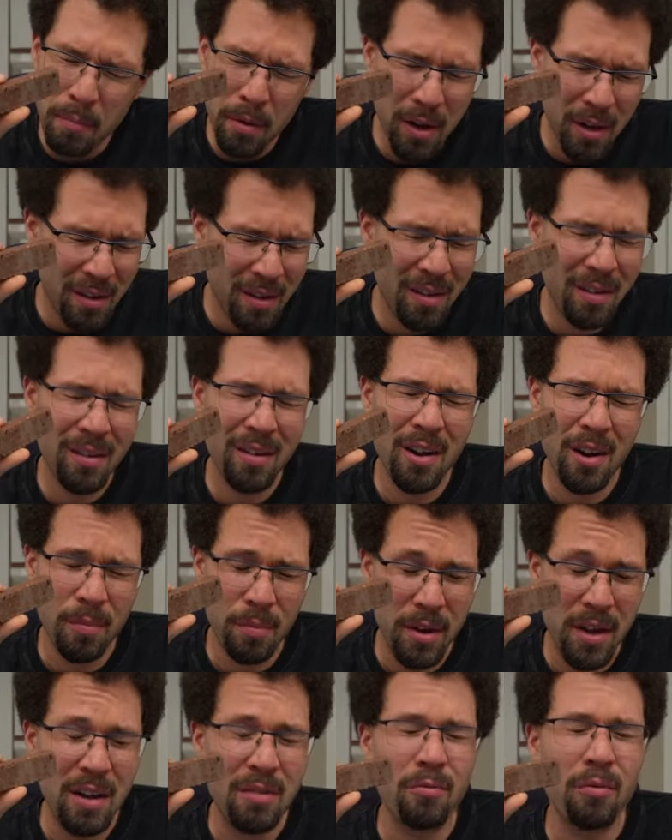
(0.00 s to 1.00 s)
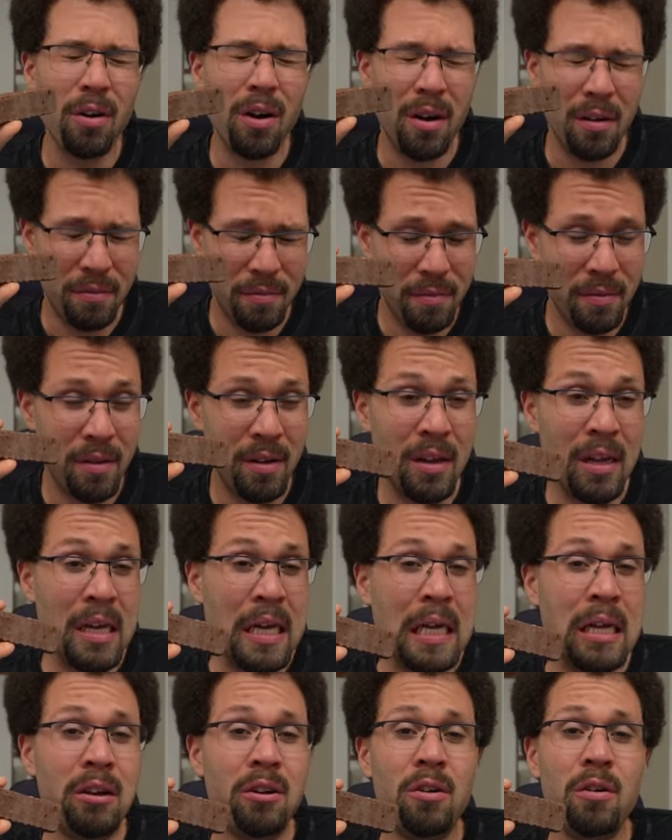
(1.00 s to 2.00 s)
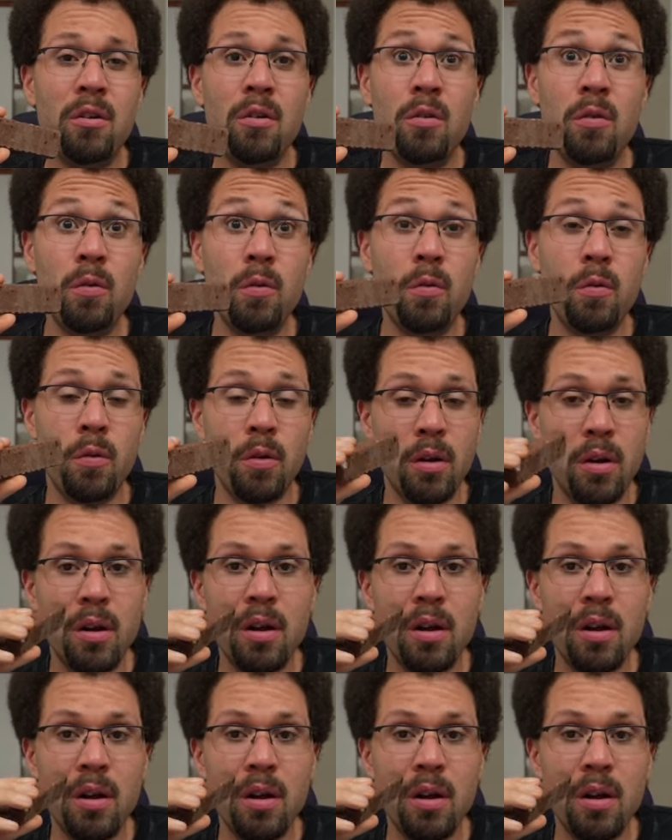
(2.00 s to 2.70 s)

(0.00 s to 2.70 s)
This is gonna be rough. Whew.